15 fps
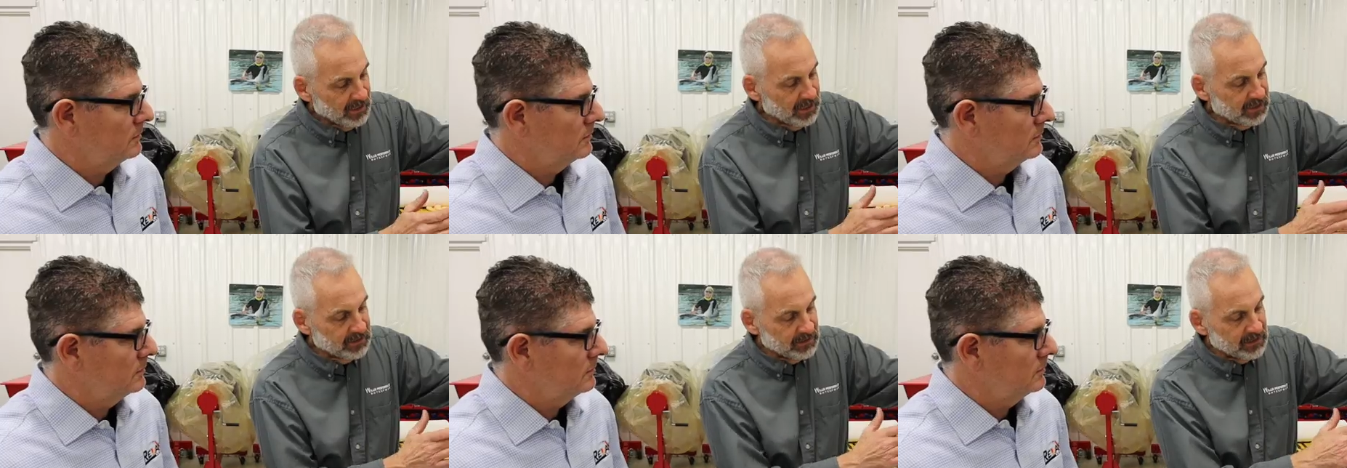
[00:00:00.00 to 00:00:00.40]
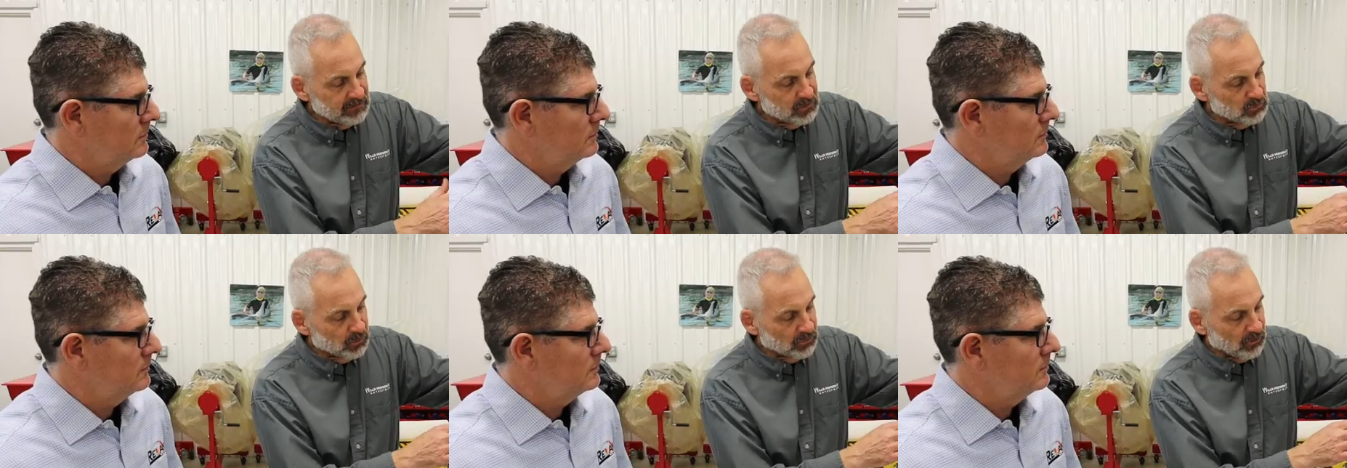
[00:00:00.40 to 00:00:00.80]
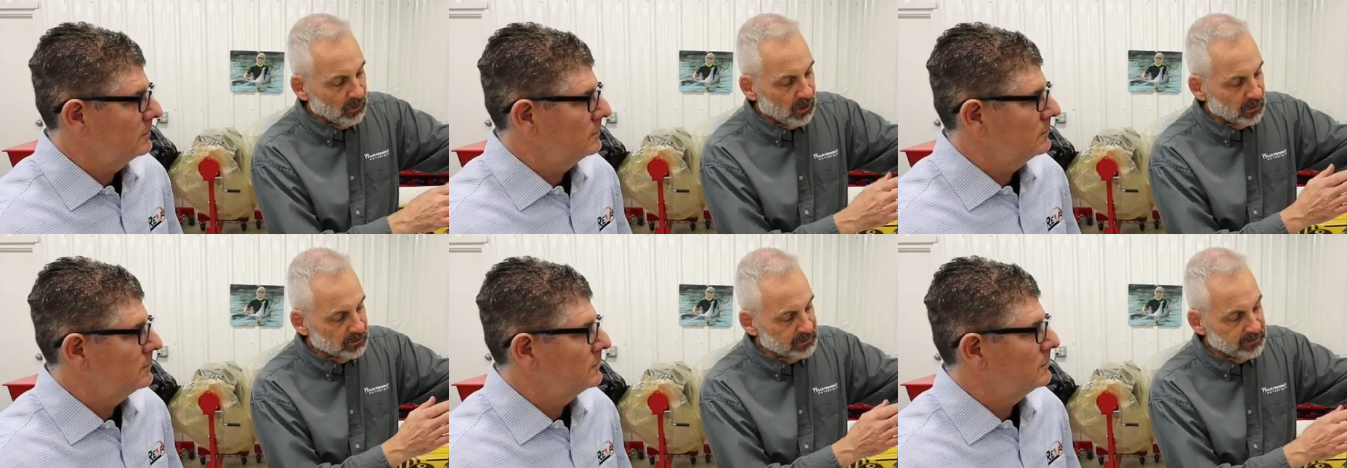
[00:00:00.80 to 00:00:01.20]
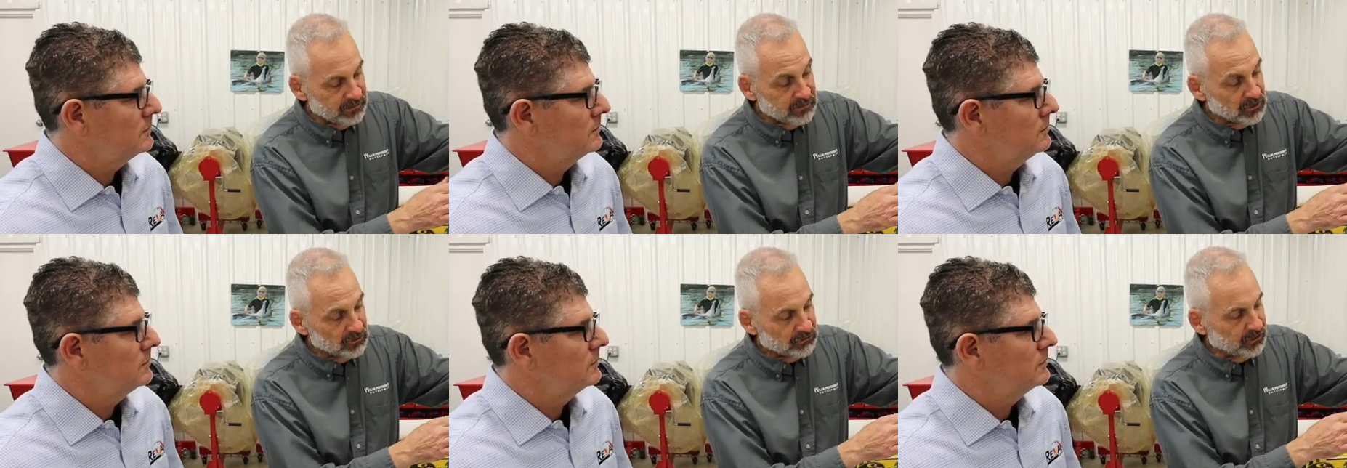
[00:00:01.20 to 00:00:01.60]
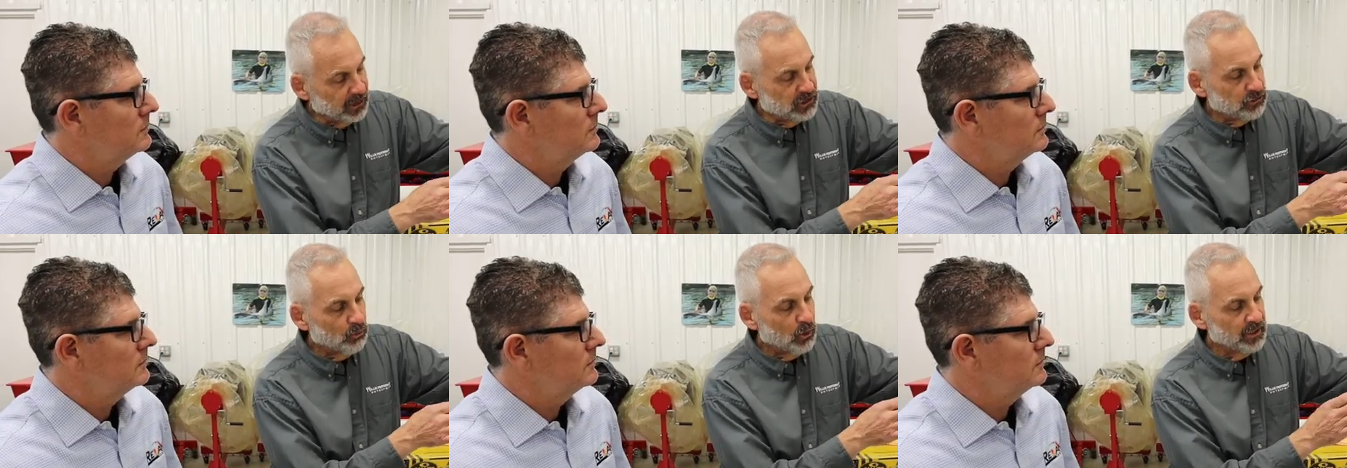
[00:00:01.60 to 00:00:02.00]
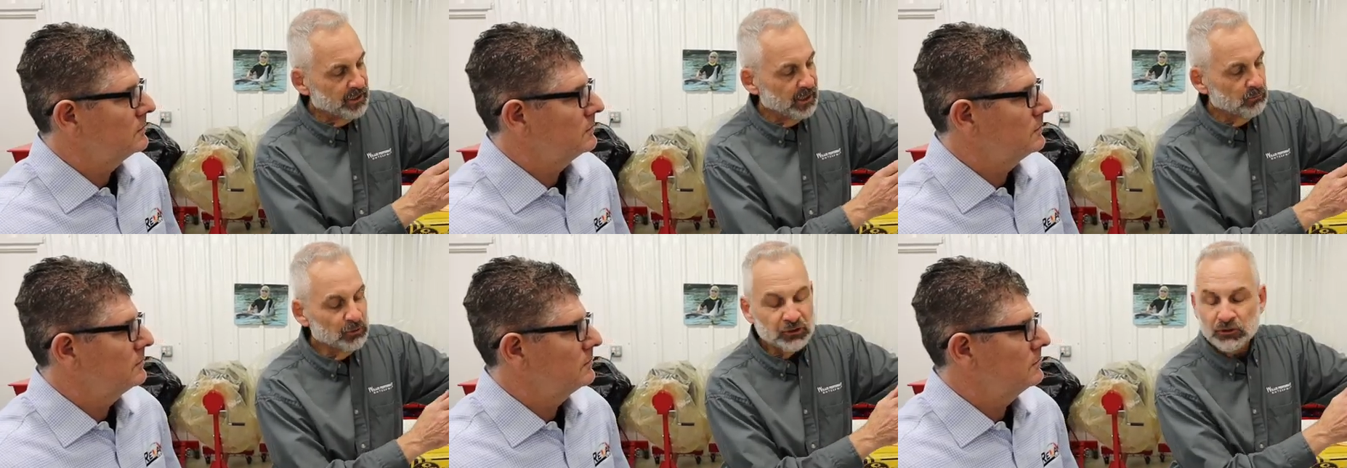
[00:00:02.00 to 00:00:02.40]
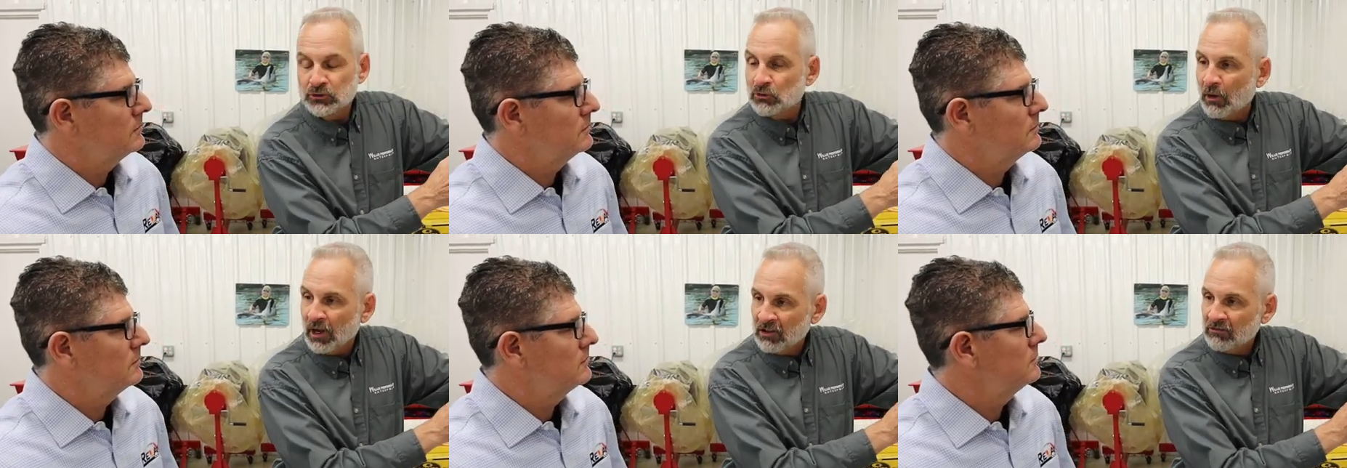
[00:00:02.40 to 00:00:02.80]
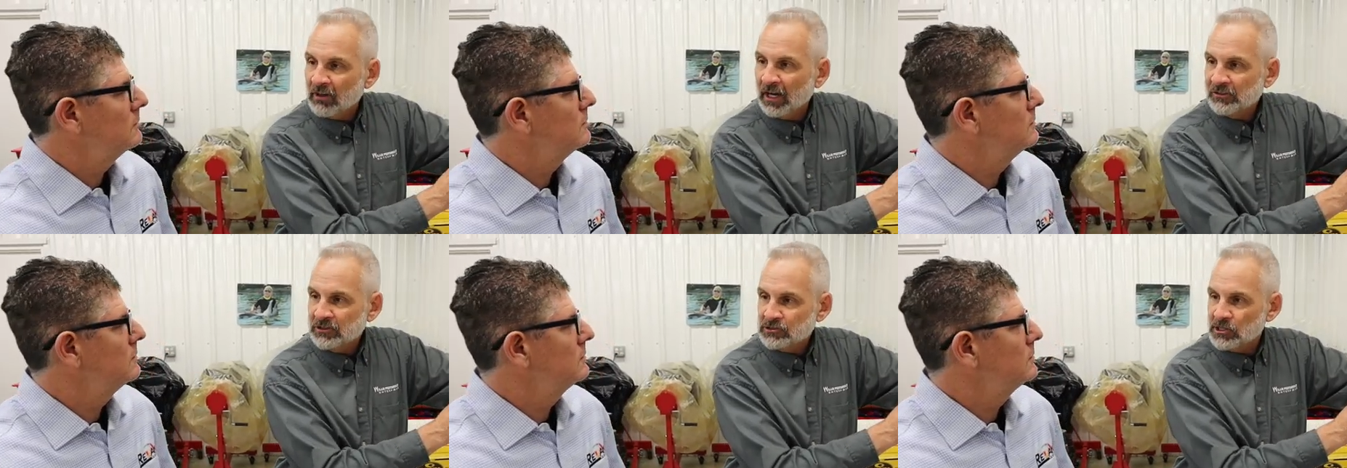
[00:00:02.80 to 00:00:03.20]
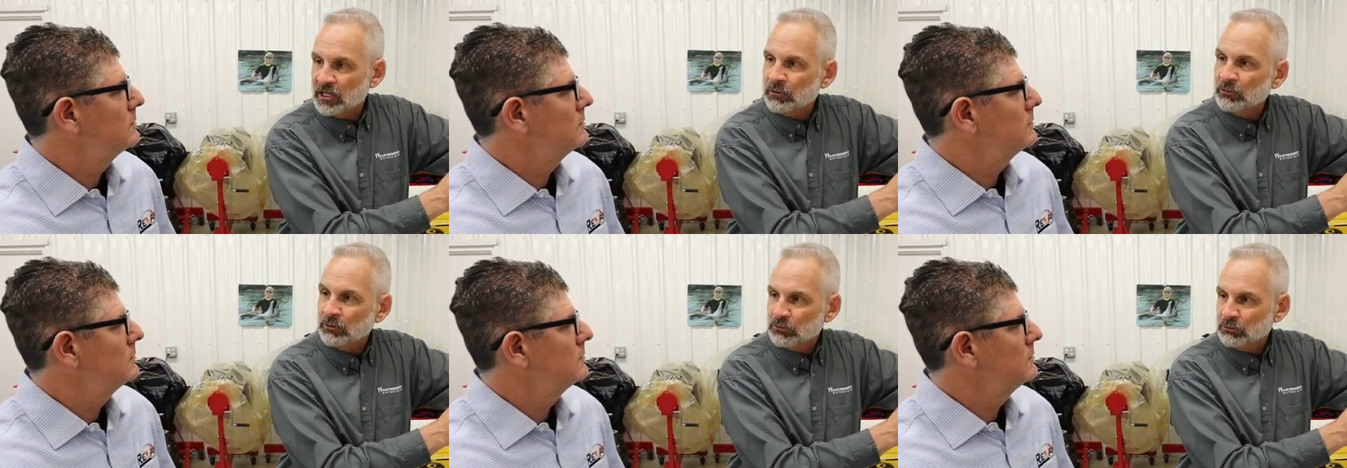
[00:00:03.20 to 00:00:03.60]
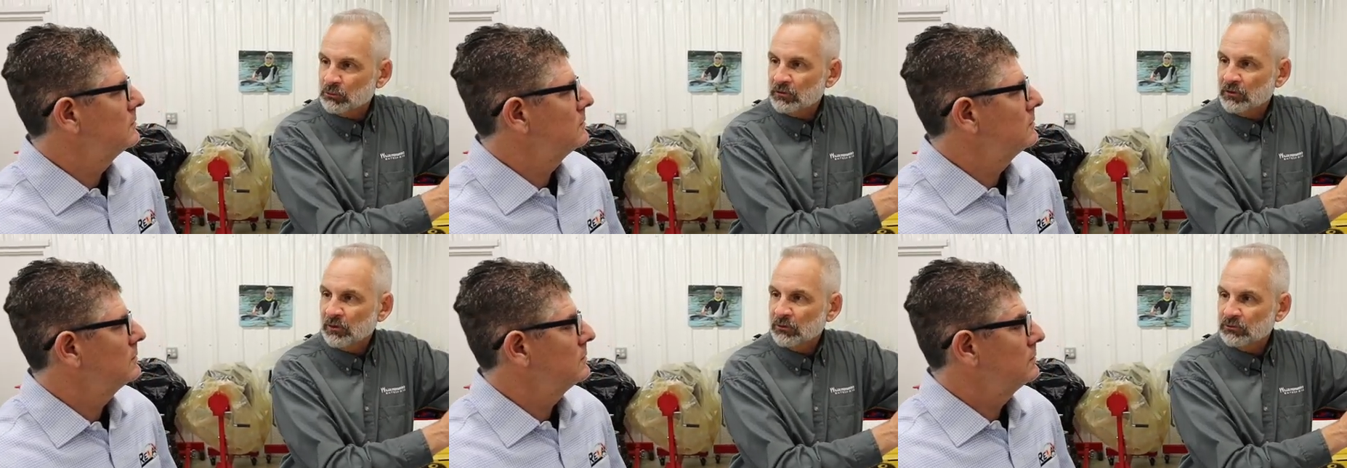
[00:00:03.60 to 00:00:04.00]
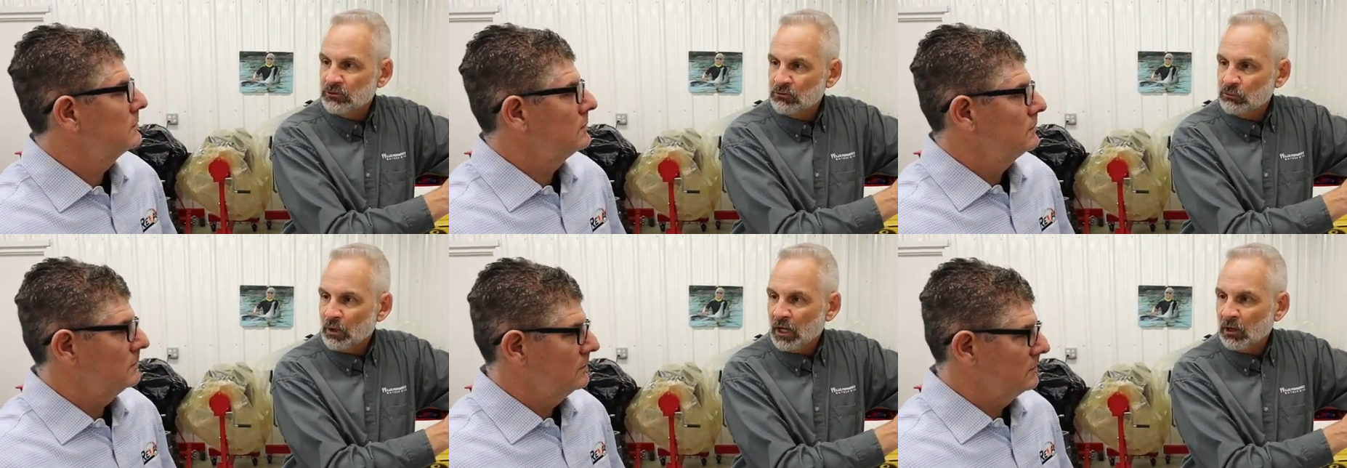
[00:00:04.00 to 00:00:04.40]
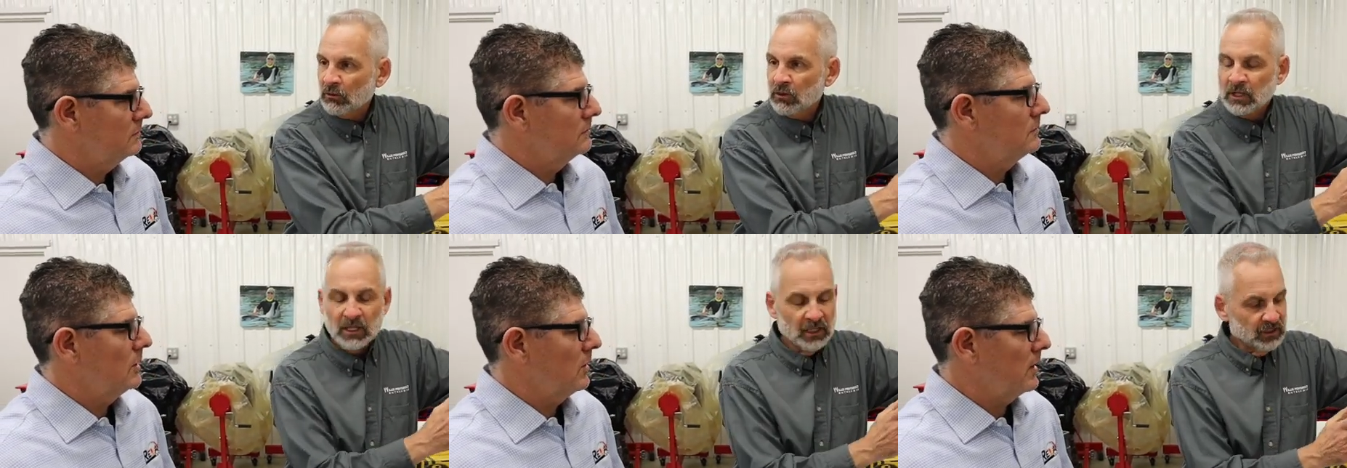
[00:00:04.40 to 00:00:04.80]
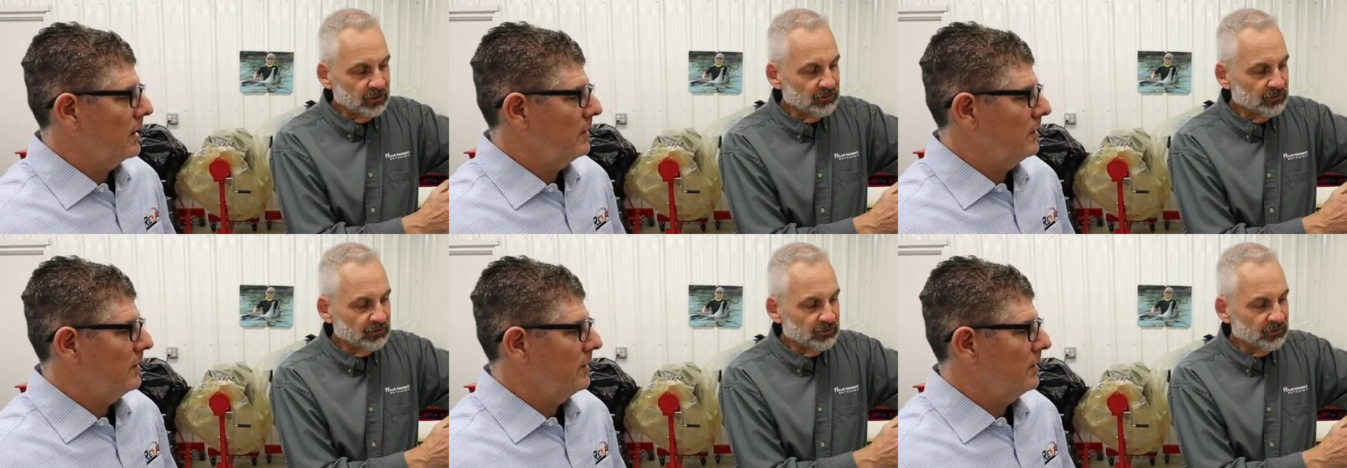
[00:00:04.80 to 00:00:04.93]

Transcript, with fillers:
Speaker 1: And even with uh, even the stage one head, we do qualify the chambers with those as well. Okay.